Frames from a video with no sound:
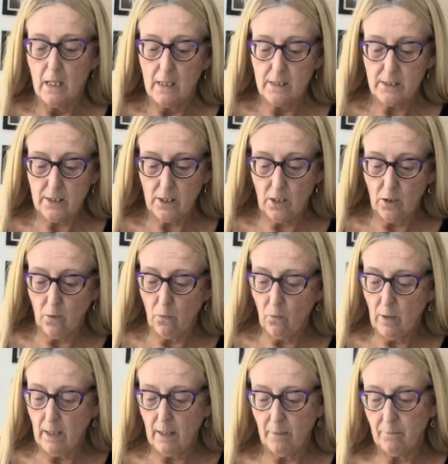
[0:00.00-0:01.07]

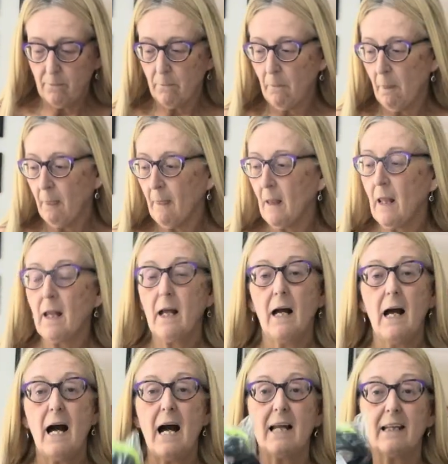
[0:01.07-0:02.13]
So
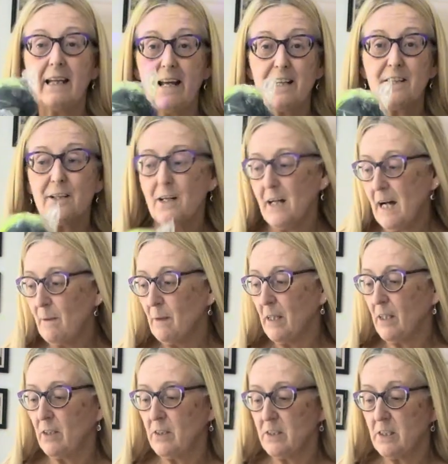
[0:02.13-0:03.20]
I'll let you know how it
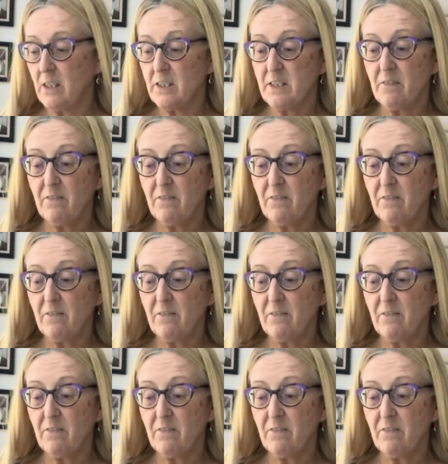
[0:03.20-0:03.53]
goes, because